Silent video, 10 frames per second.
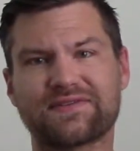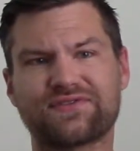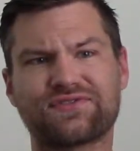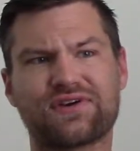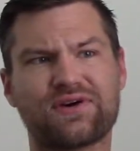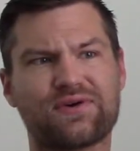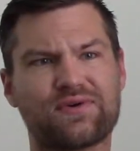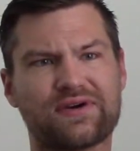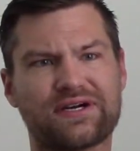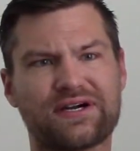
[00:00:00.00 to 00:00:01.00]

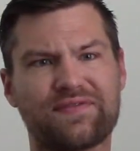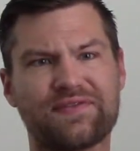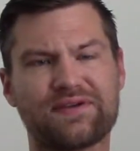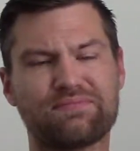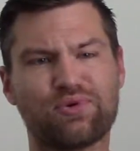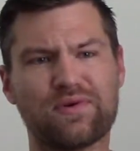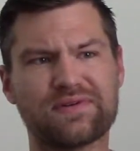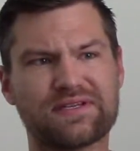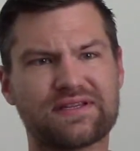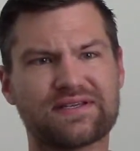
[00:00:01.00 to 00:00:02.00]
So uh, the
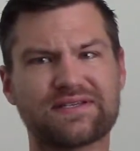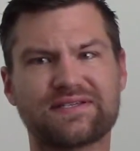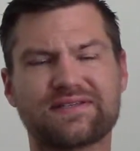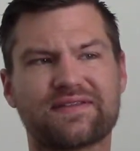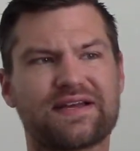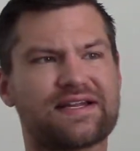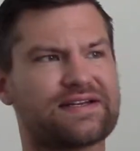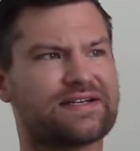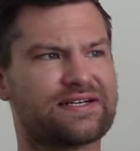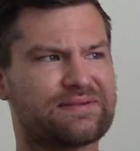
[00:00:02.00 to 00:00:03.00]
importance of this is
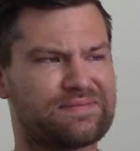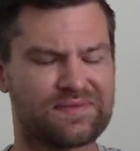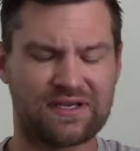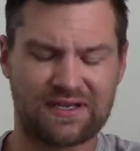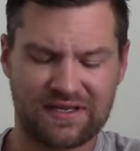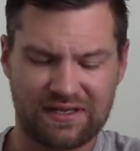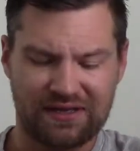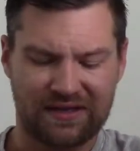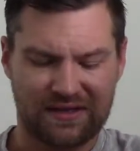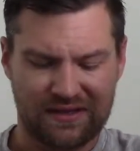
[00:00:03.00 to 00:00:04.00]
that um,
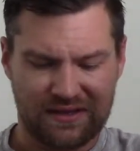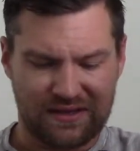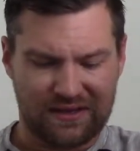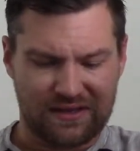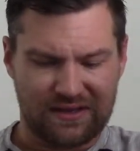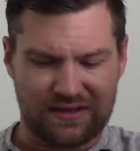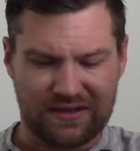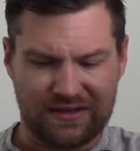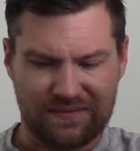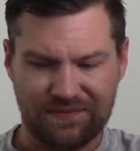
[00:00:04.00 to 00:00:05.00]

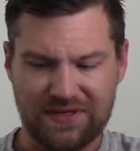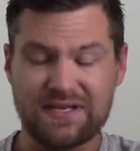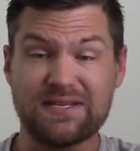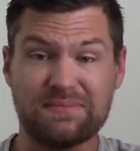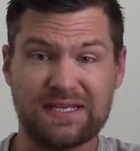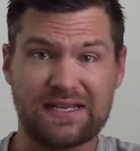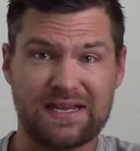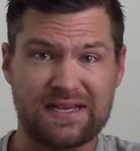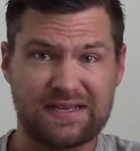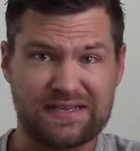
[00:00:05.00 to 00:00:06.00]
uh,
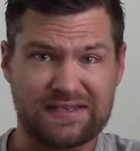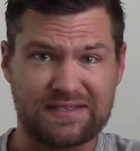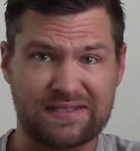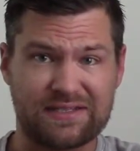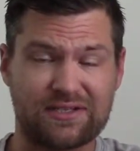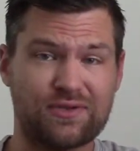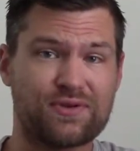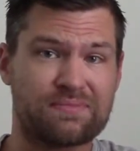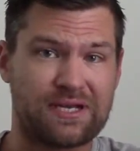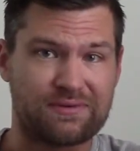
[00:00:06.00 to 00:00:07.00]
NMDA it's it's a
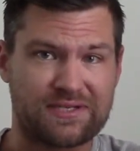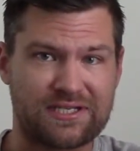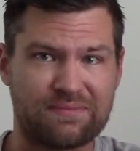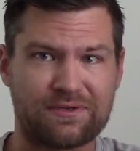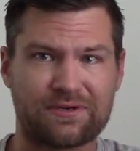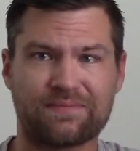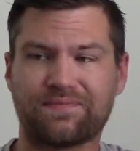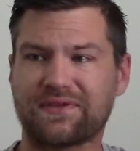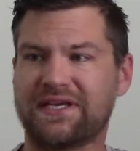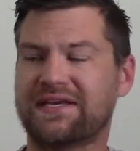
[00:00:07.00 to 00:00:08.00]
glutamate receptor,
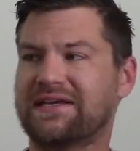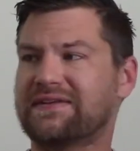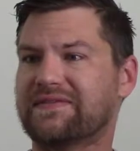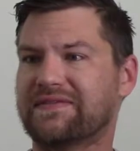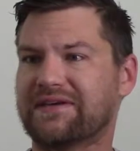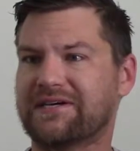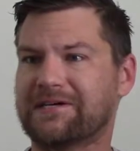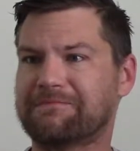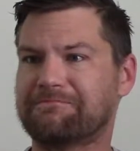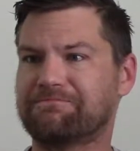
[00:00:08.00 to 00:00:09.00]
and
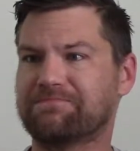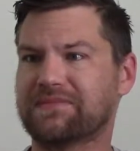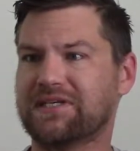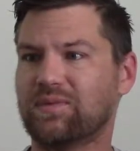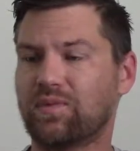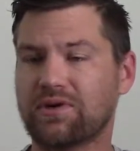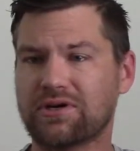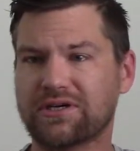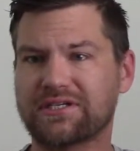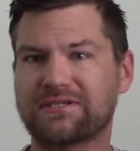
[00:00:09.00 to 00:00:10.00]
um, it
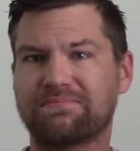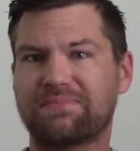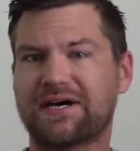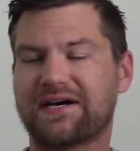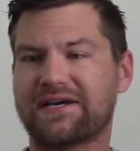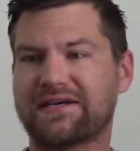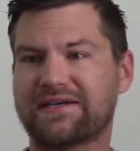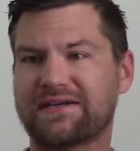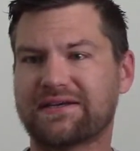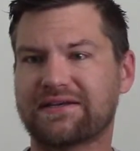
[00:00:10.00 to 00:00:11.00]
works
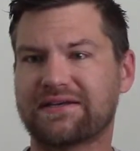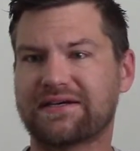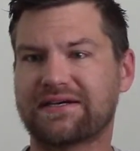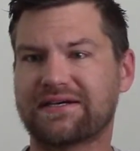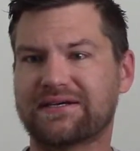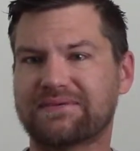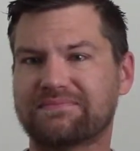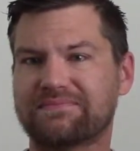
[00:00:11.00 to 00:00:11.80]
by uh,